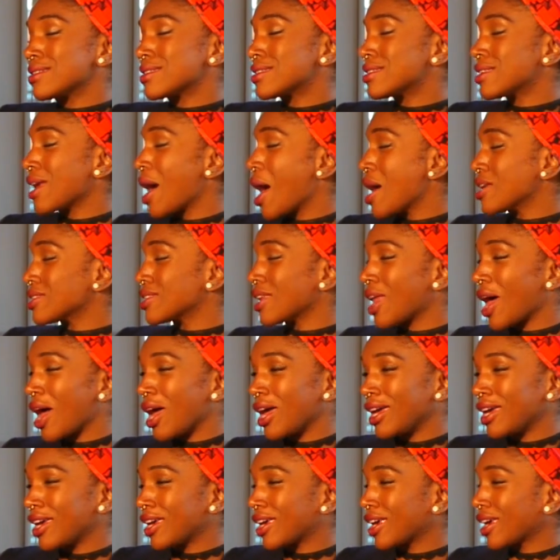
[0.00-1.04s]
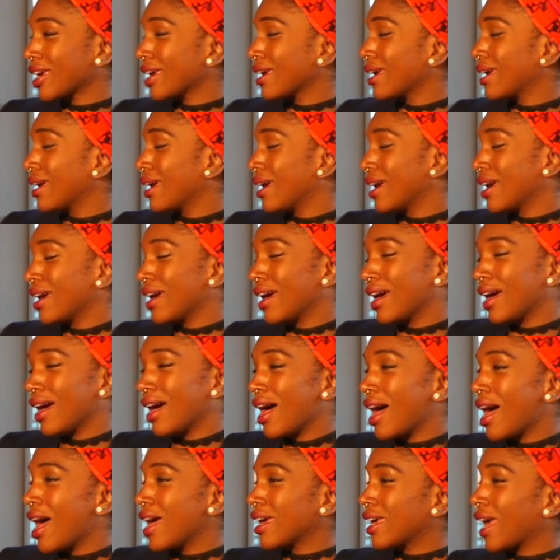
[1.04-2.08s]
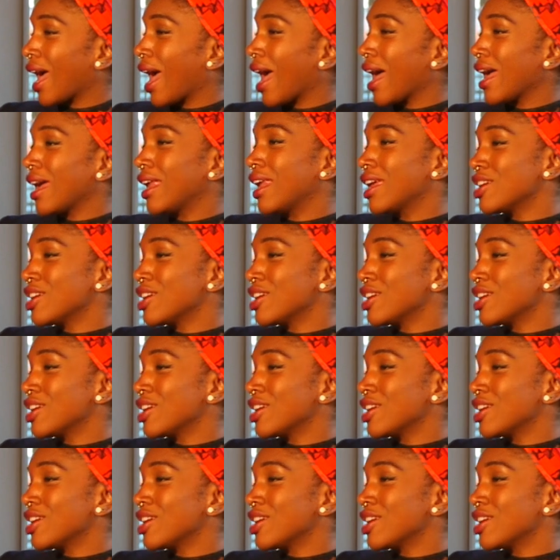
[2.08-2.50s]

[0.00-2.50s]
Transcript: So I was like, okay,